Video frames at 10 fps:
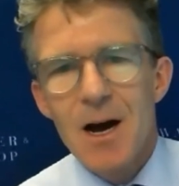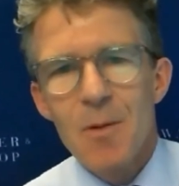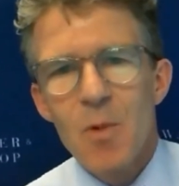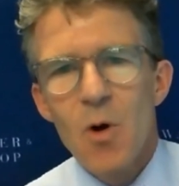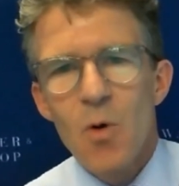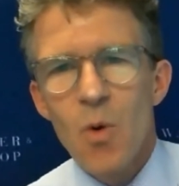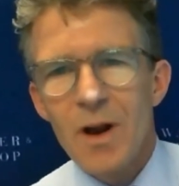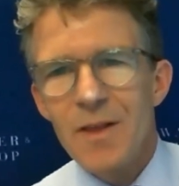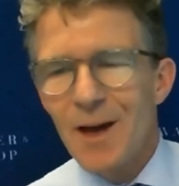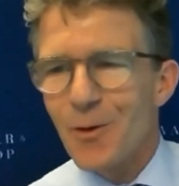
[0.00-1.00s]
Um,
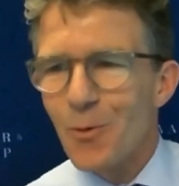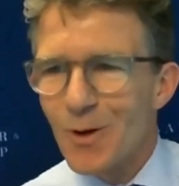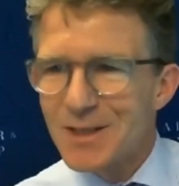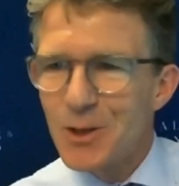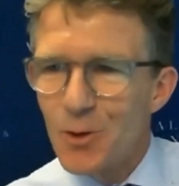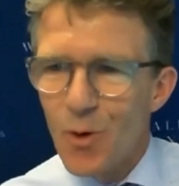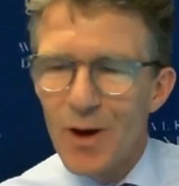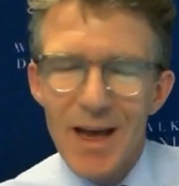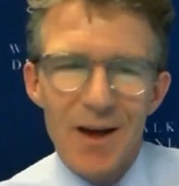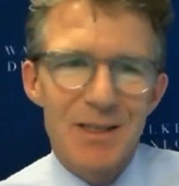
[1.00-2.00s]
one of the other ones that you
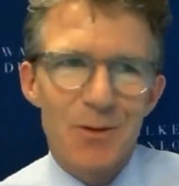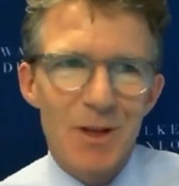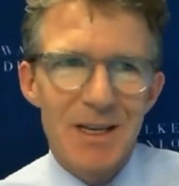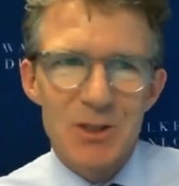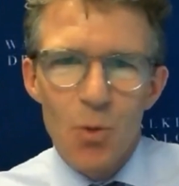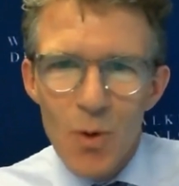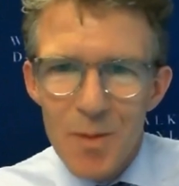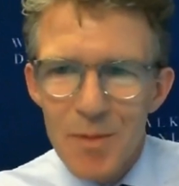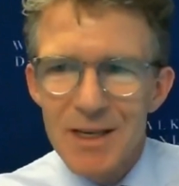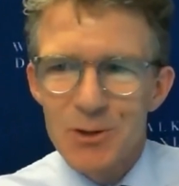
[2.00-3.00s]
point out as it relates to
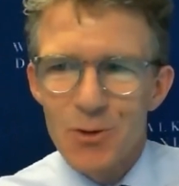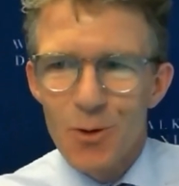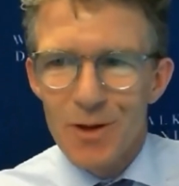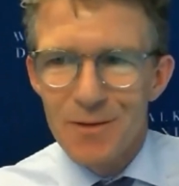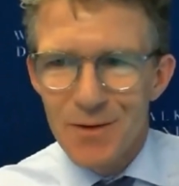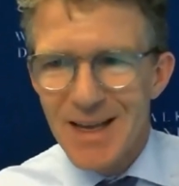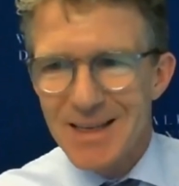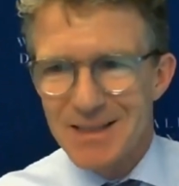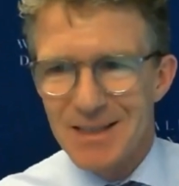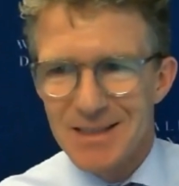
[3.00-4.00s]
women controlling
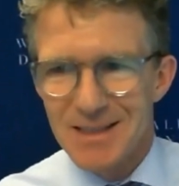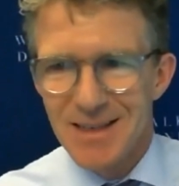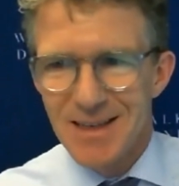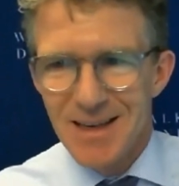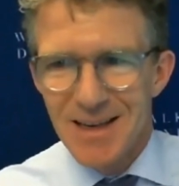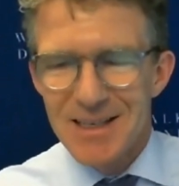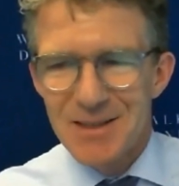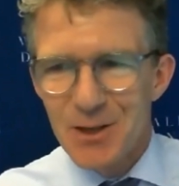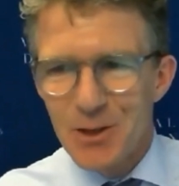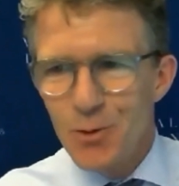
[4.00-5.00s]
finances
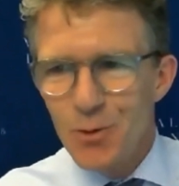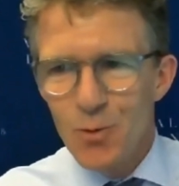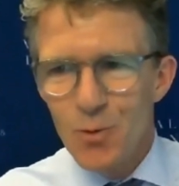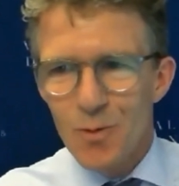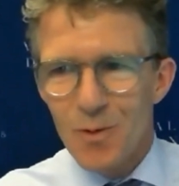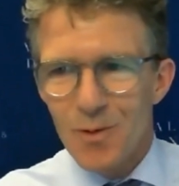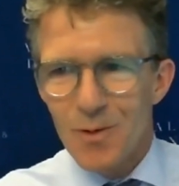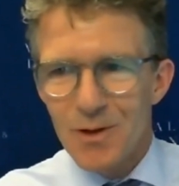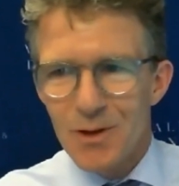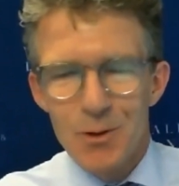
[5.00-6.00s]
is that you,
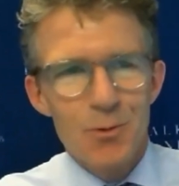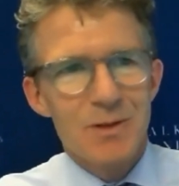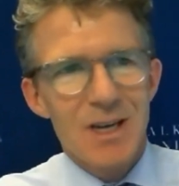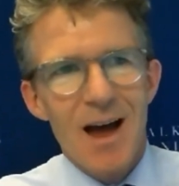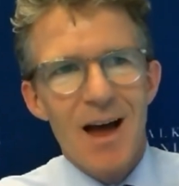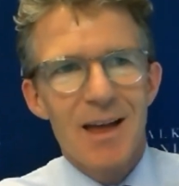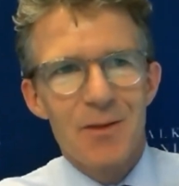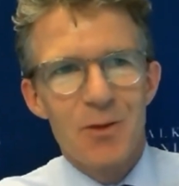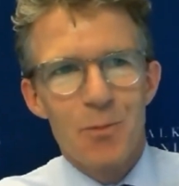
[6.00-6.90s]
you tie